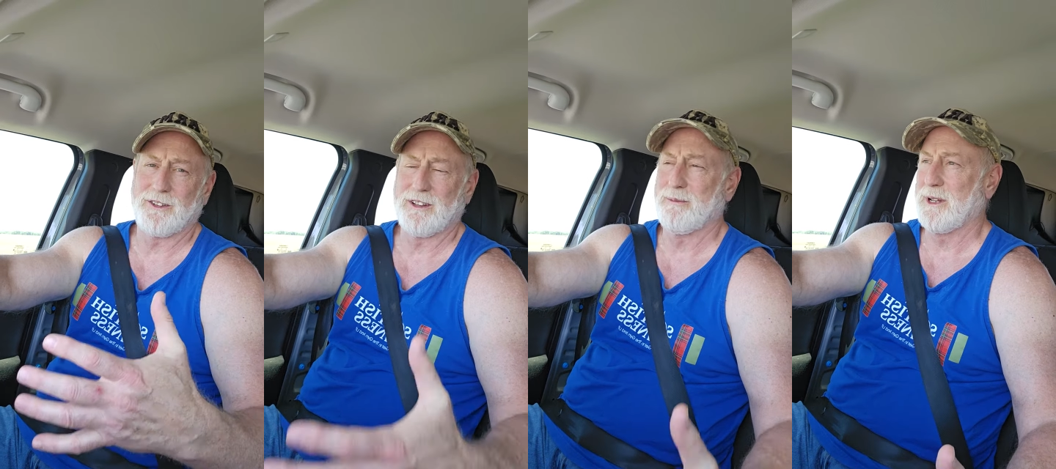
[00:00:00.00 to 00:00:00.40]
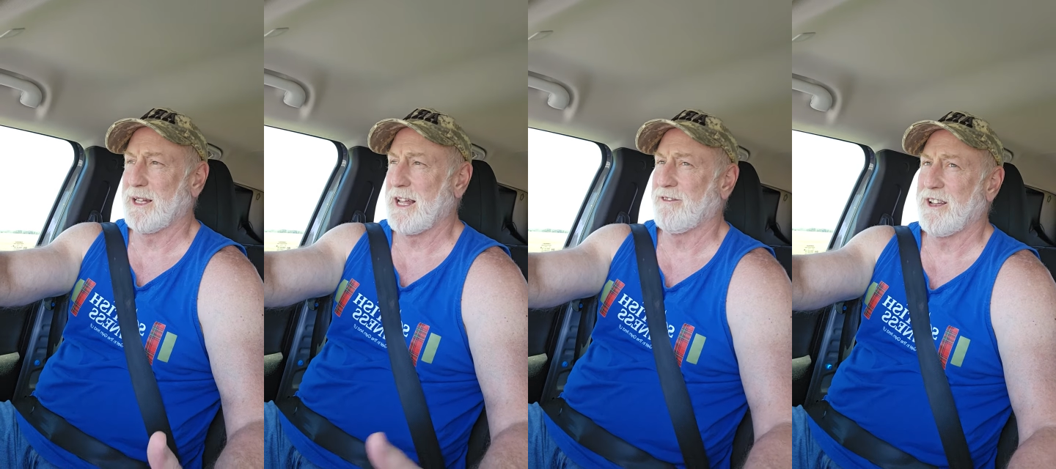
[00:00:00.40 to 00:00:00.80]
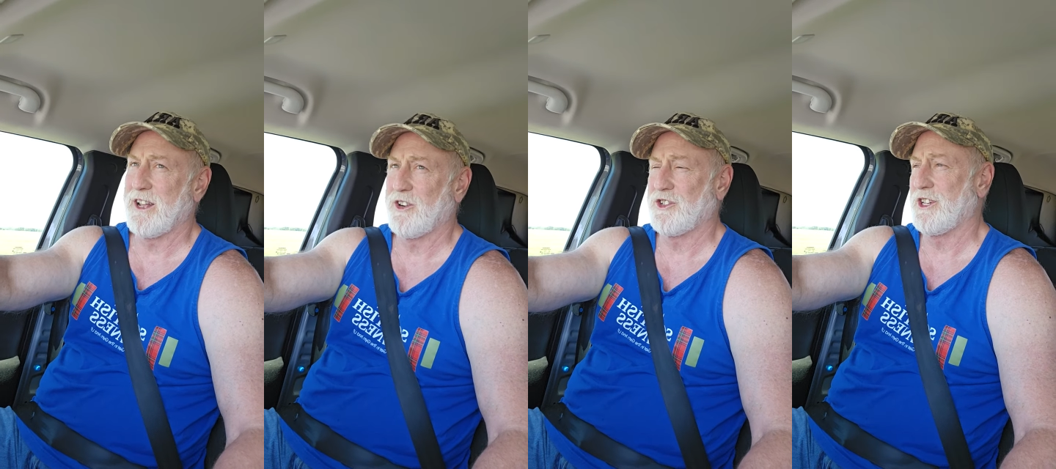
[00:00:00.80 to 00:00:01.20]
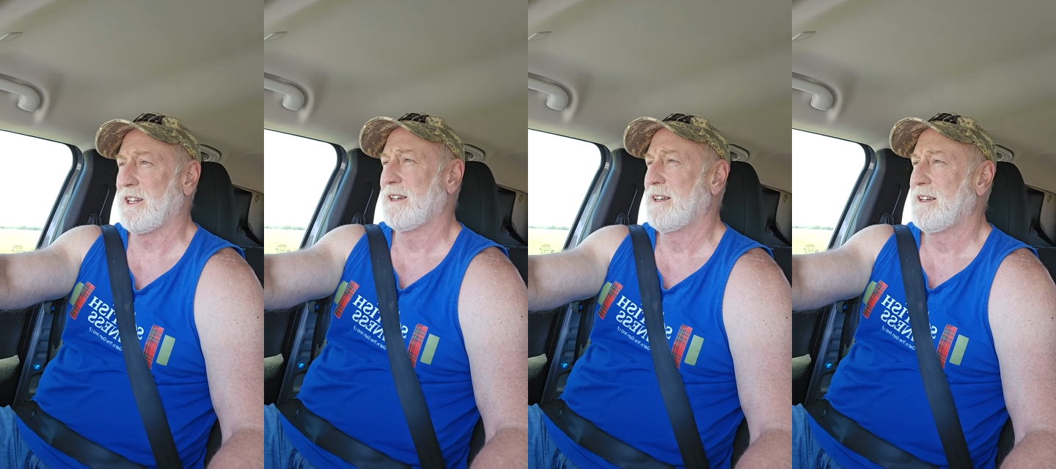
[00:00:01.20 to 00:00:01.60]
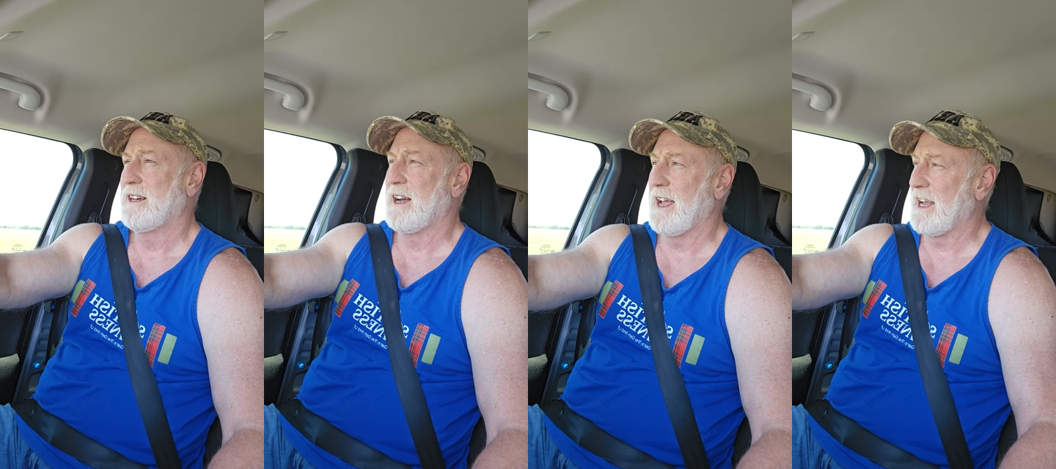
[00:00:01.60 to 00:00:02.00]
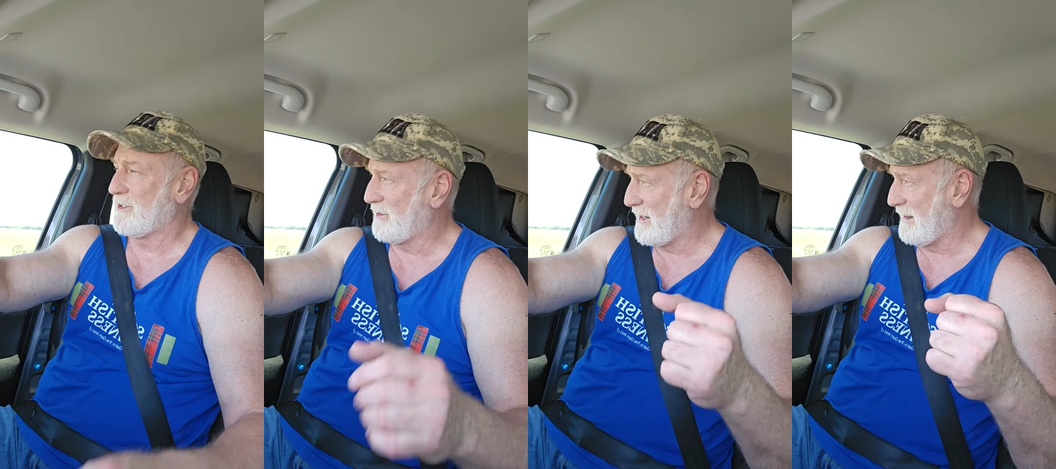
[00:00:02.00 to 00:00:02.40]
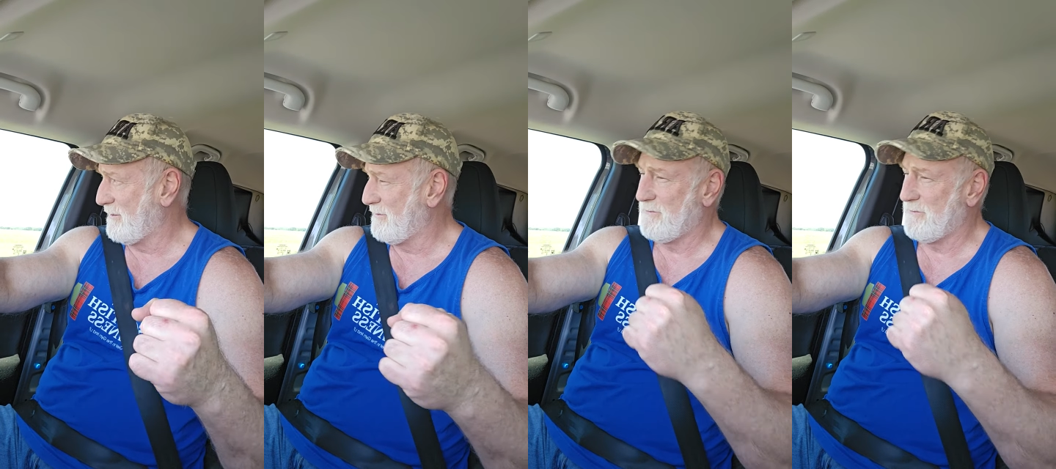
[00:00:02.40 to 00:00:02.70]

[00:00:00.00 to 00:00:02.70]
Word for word: It's giving me a lot of energy. I actually